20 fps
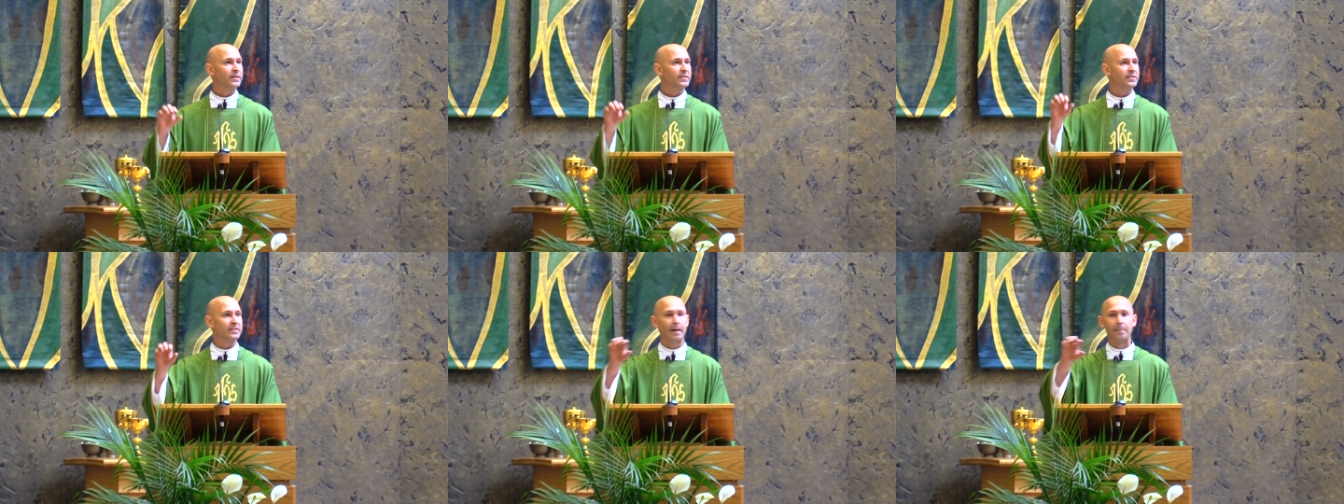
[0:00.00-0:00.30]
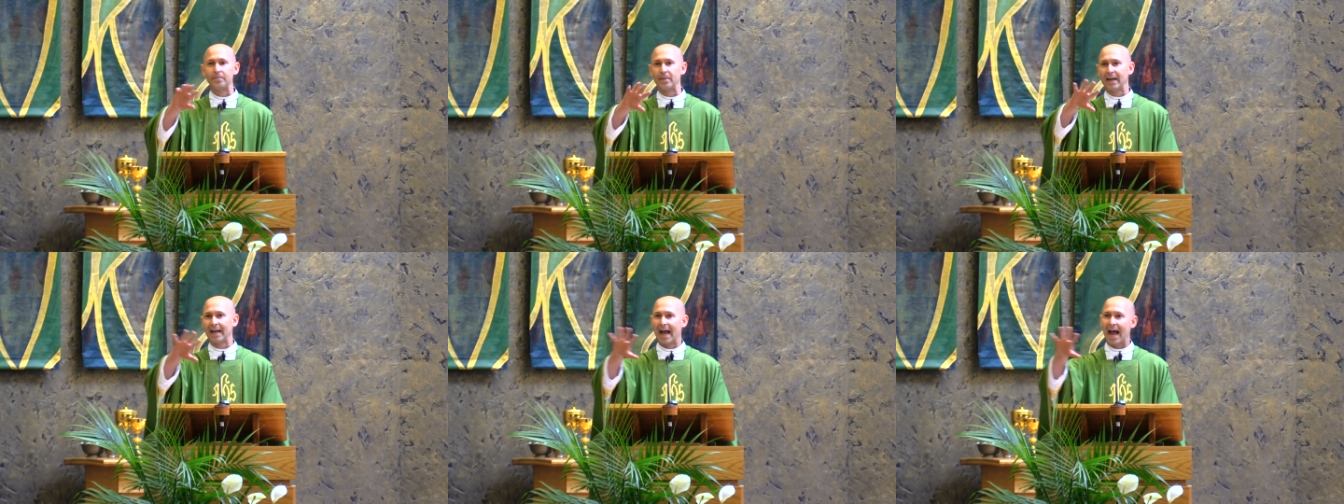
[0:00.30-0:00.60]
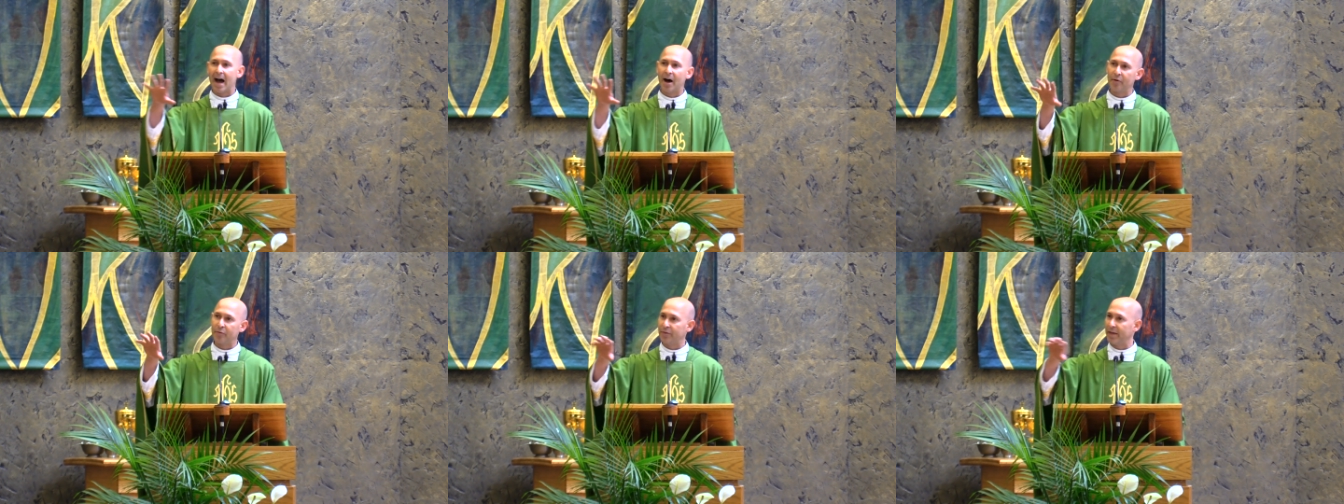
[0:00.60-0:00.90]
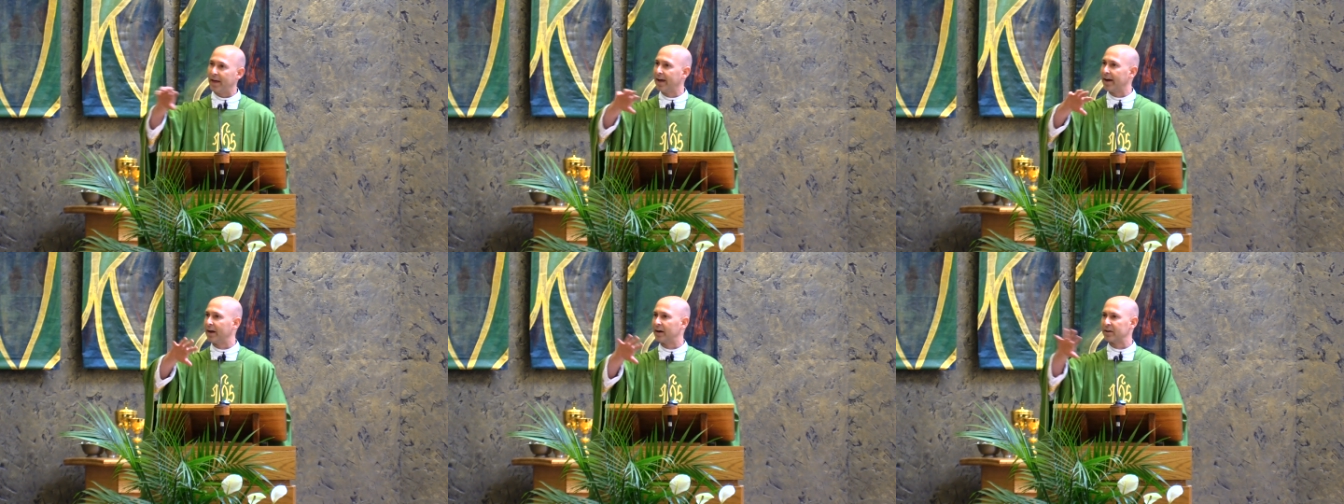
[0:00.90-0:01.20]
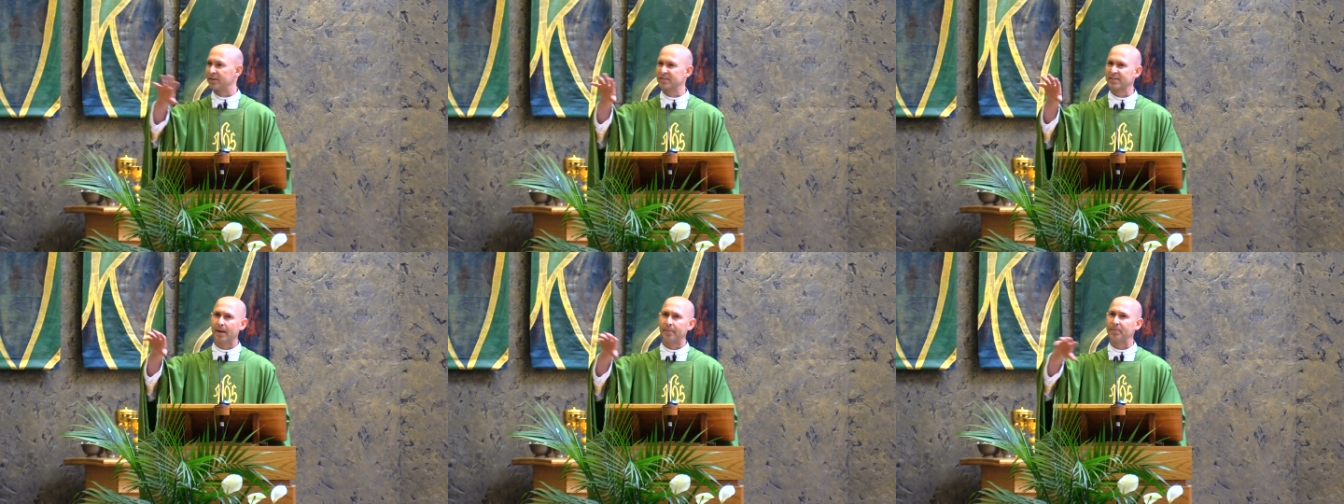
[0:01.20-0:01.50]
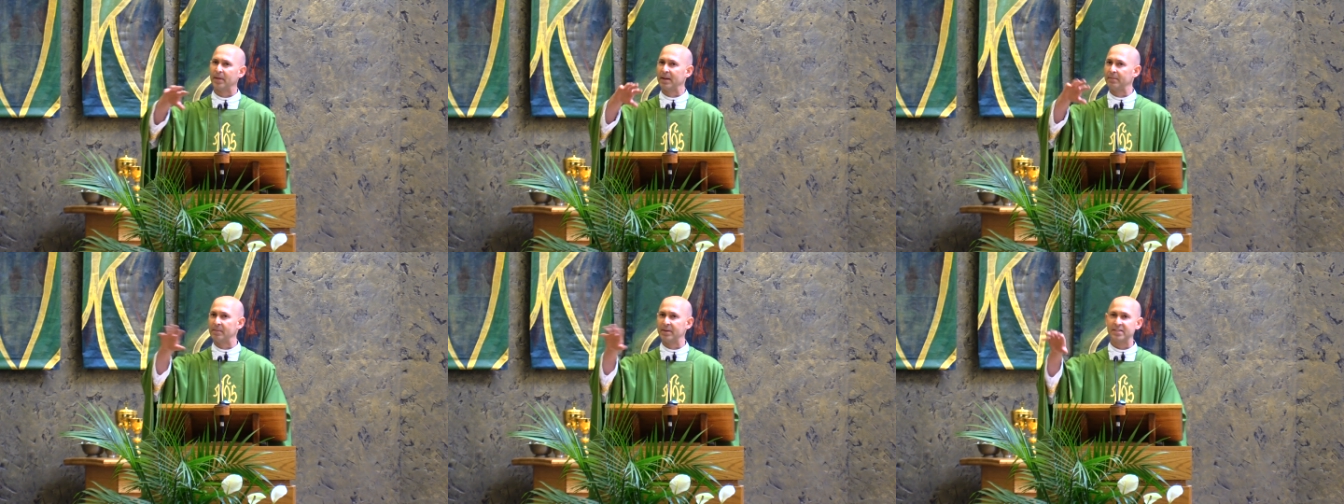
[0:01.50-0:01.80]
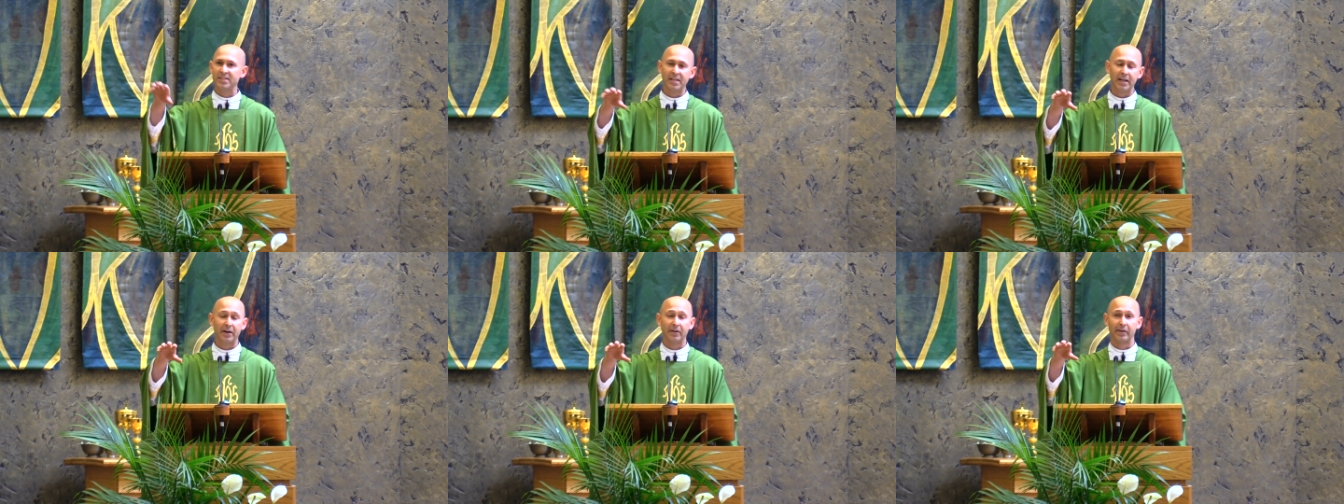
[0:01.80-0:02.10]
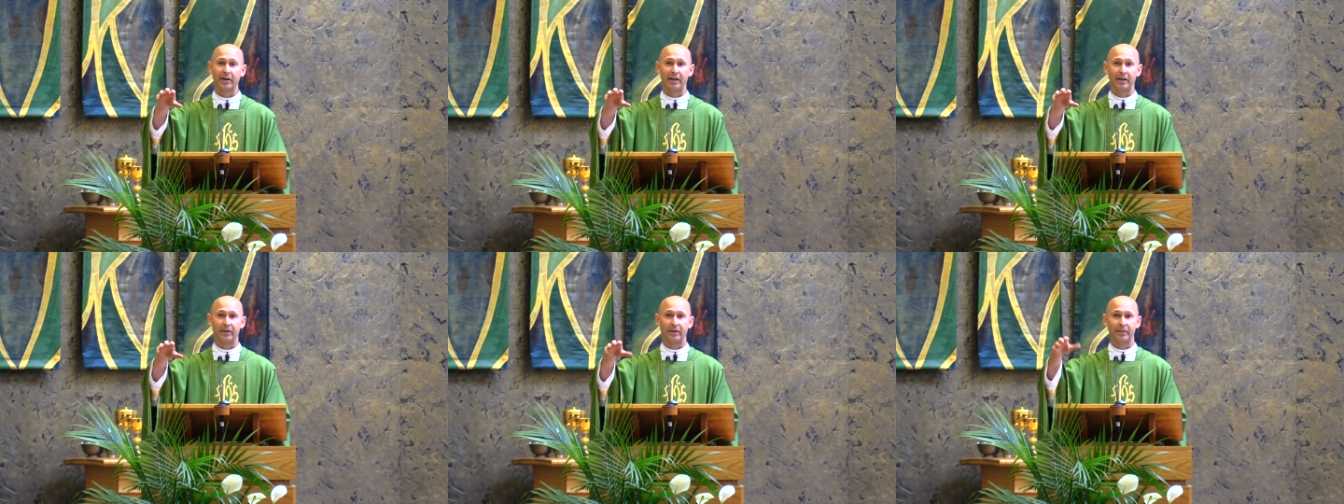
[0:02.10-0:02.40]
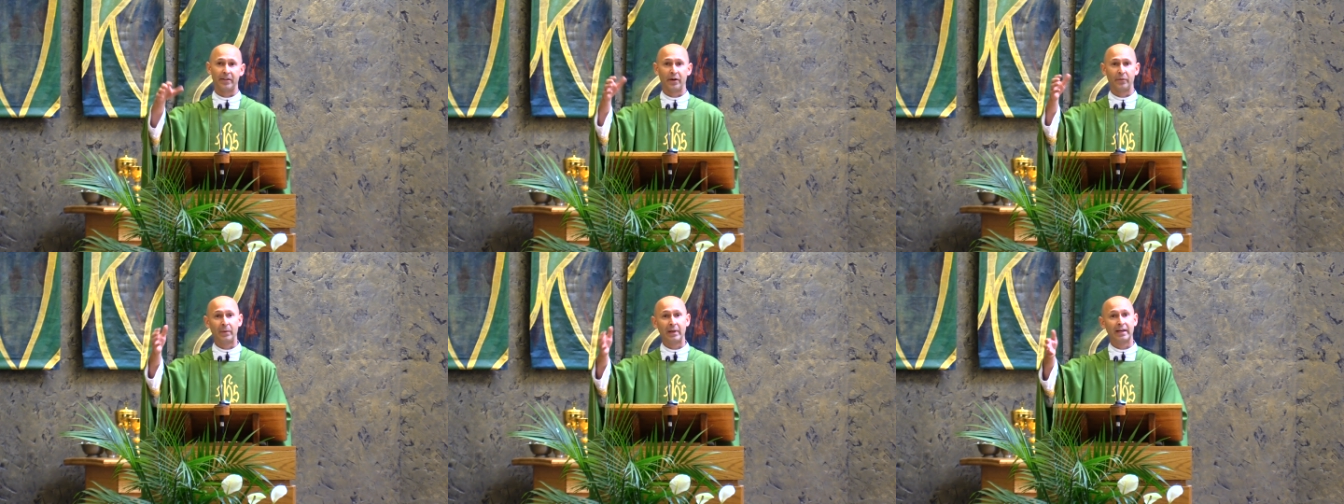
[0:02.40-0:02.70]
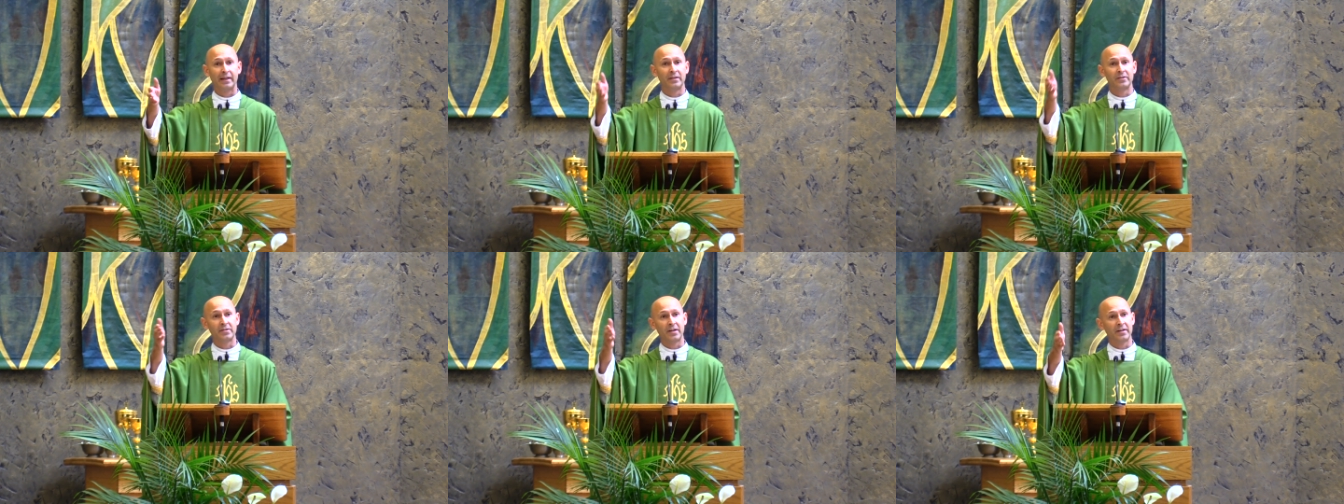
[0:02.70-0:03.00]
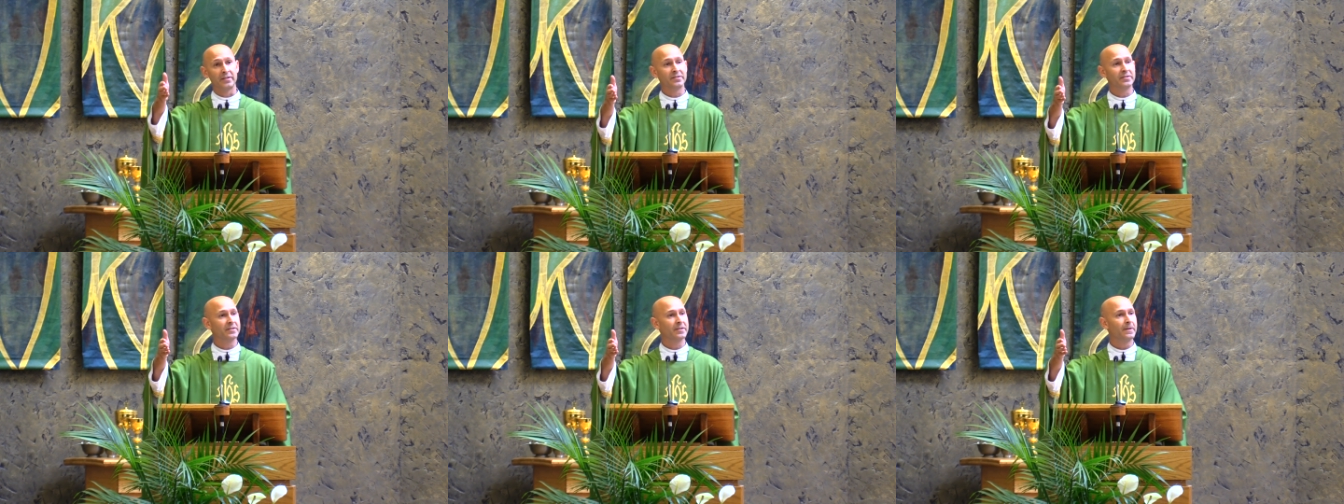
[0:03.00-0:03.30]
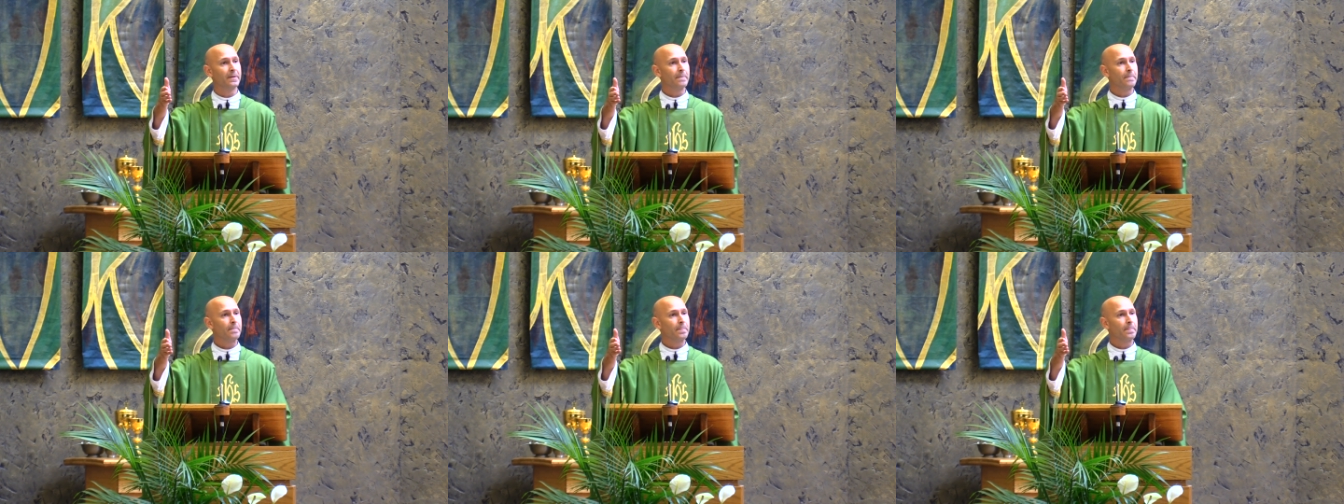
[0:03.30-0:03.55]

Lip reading: something out there, something material that we can just